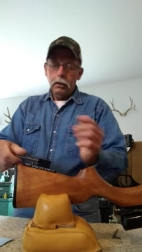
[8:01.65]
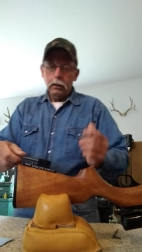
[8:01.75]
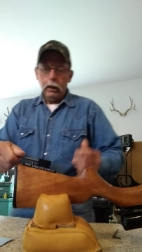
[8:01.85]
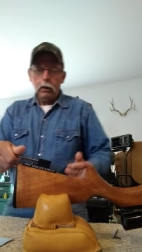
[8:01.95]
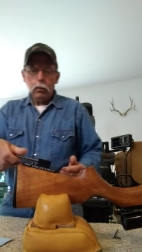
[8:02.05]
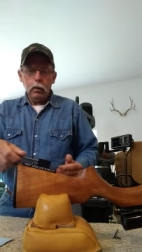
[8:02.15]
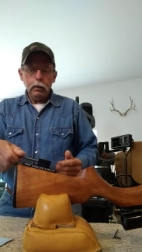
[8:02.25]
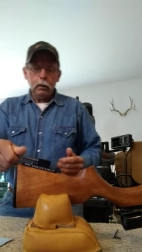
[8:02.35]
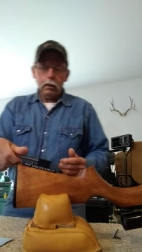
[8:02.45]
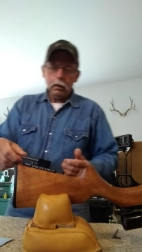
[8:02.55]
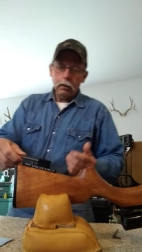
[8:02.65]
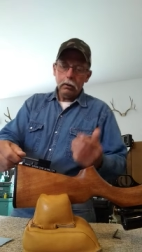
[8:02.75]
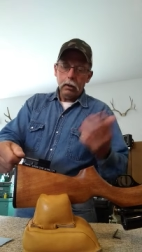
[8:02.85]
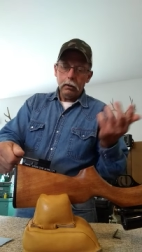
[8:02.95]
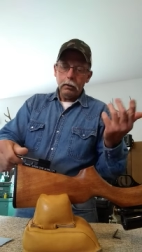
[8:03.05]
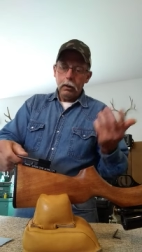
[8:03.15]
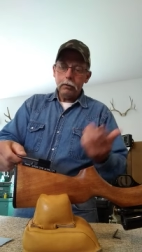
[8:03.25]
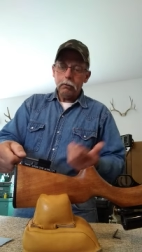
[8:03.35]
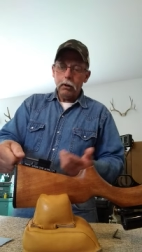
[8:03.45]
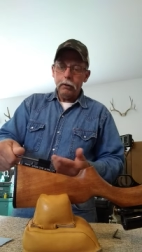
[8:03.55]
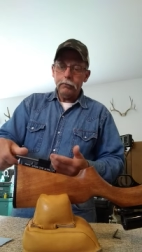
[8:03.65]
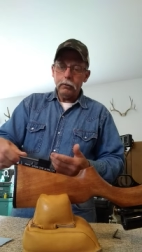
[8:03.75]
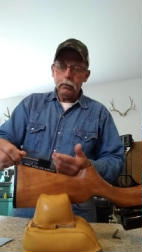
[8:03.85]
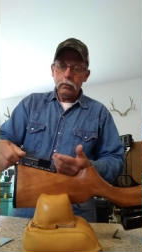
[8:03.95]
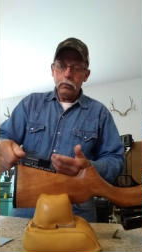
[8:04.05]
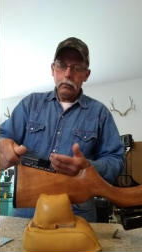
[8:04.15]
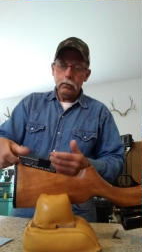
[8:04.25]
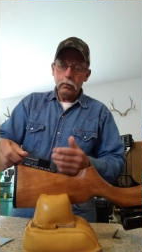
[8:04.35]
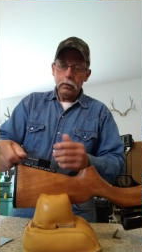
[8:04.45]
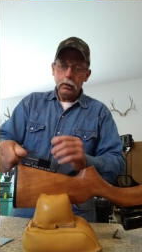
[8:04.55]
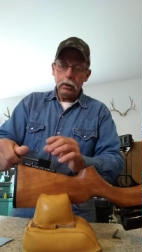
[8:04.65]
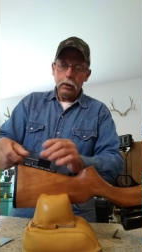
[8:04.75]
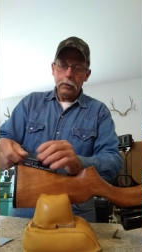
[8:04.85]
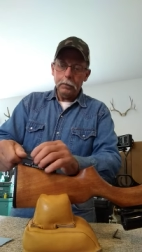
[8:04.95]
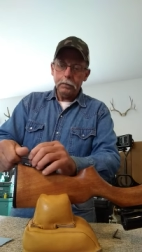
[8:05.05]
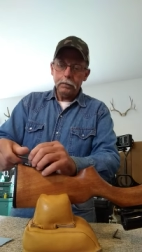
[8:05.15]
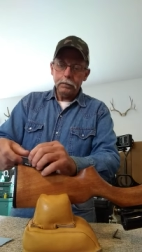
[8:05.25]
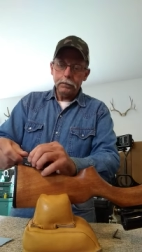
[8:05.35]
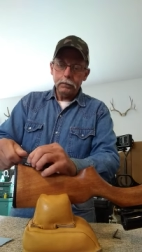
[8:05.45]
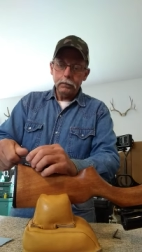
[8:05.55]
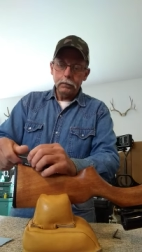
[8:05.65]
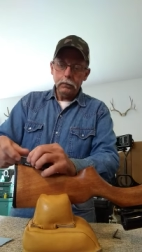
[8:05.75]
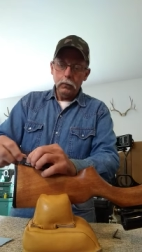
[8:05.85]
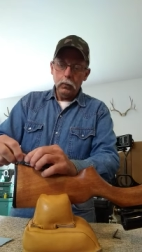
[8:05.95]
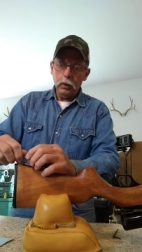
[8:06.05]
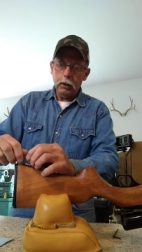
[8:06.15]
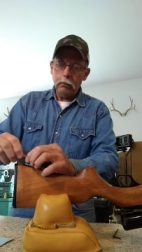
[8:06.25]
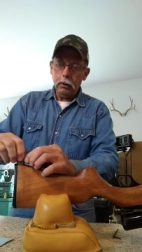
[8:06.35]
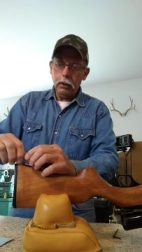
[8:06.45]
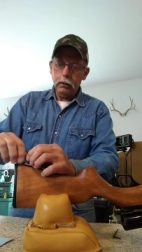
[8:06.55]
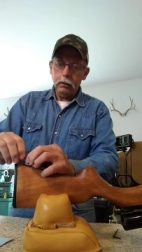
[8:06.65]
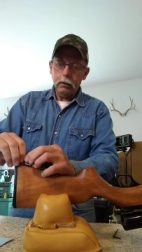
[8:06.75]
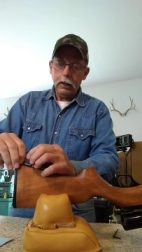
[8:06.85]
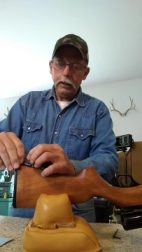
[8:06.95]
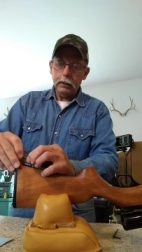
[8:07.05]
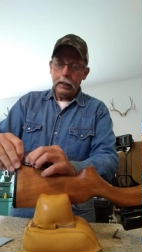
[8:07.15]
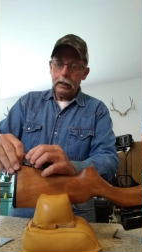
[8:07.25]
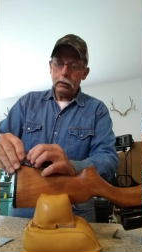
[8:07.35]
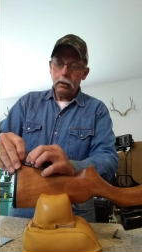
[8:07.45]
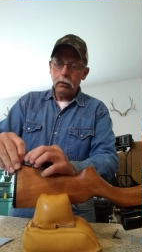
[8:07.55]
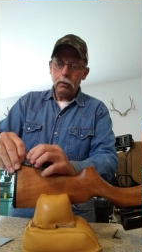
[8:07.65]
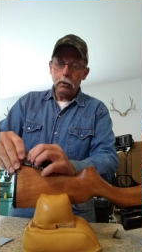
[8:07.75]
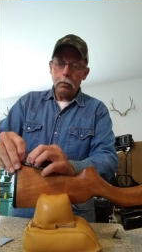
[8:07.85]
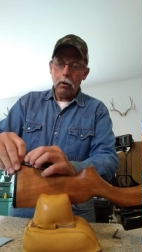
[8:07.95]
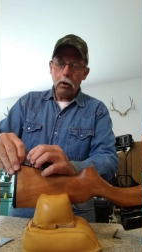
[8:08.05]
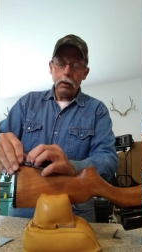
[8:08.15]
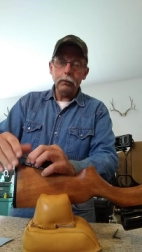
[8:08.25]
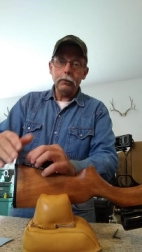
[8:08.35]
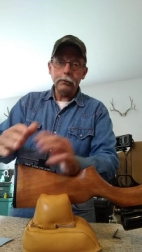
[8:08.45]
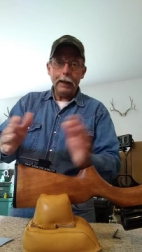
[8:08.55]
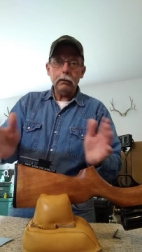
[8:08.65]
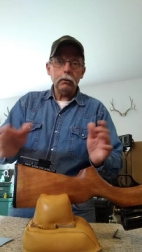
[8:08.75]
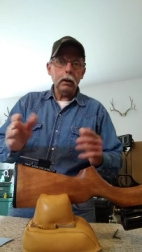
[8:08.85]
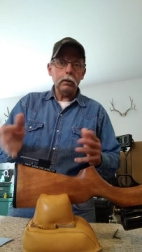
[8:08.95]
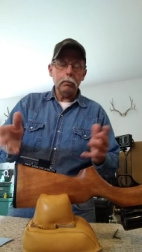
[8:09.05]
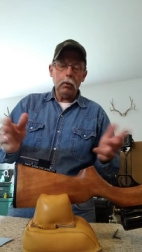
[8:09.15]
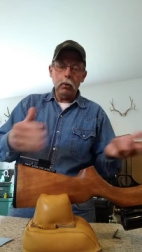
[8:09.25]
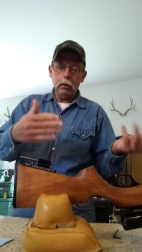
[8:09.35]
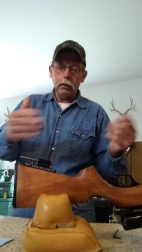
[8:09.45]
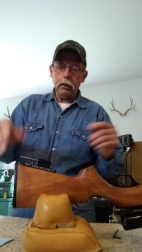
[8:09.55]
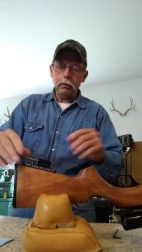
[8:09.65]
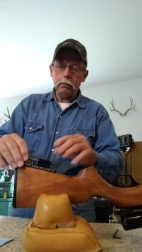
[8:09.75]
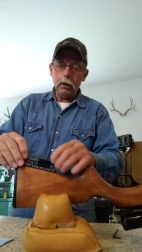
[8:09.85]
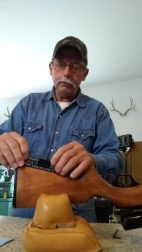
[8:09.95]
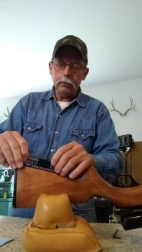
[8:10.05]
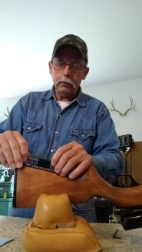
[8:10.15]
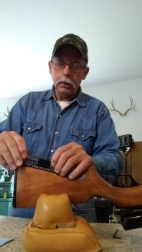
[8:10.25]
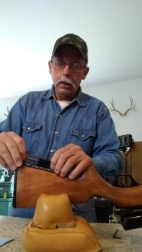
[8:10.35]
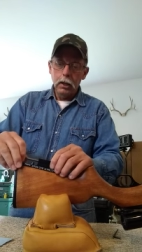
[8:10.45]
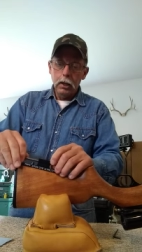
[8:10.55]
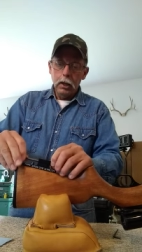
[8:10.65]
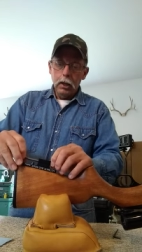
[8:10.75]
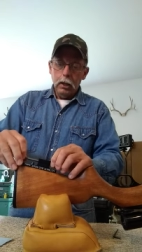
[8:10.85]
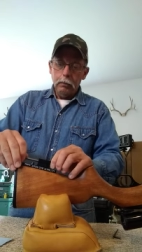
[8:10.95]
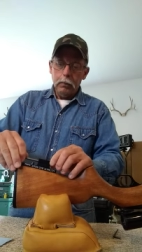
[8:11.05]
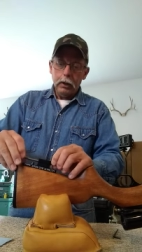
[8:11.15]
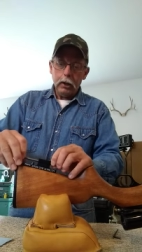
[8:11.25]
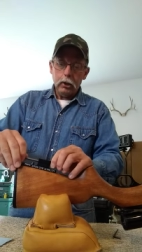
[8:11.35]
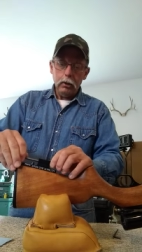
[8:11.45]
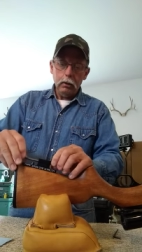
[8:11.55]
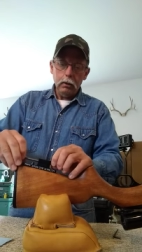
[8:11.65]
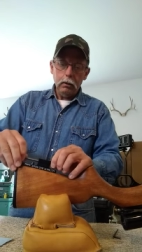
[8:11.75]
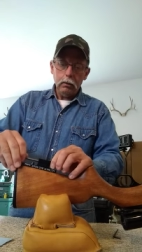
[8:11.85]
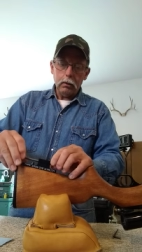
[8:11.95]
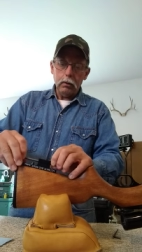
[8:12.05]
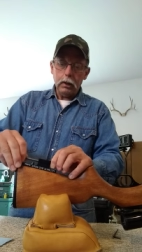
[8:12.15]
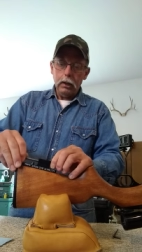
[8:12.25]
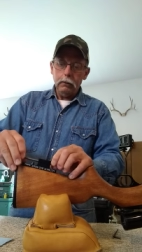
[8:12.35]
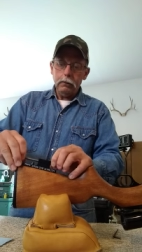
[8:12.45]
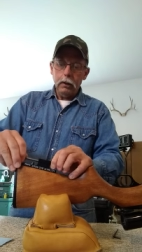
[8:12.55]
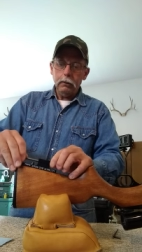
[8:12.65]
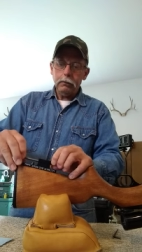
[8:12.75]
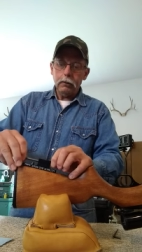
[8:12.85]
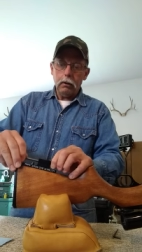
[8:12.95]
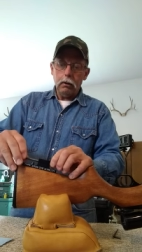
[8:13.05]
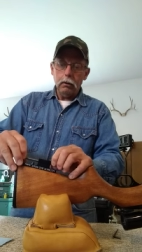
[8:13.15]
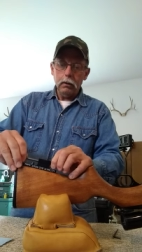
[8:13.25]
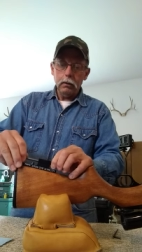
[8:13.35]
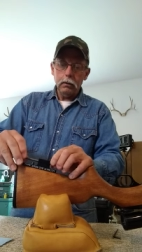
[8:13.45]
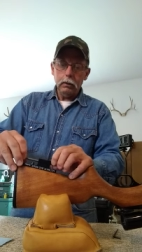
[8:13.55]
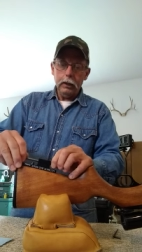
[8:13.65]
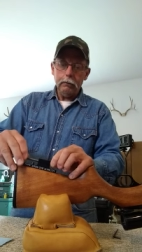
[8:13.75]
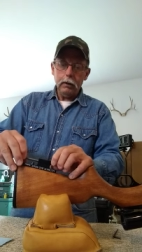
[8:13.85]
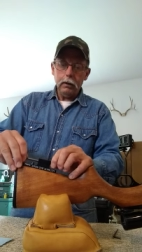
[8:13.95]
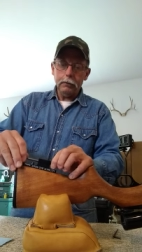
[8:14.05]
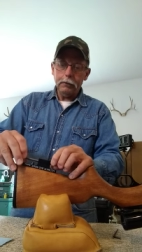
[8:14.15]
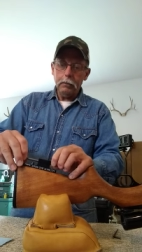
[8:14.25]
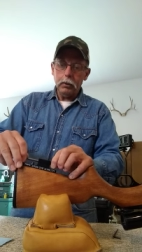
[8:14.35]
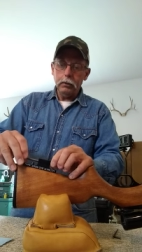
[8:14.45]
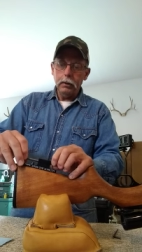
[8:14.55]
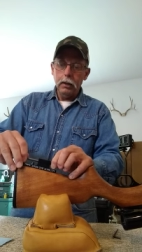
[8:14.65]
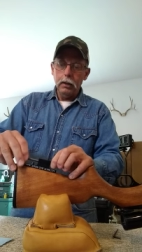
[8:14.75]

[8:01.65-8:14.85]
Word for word: Now one on, on another rifle, um, what I run into, I had to take the unit apart. It was a standard length of pole on the other rifle, but I couldn't do the quick, easy install leaving it assembled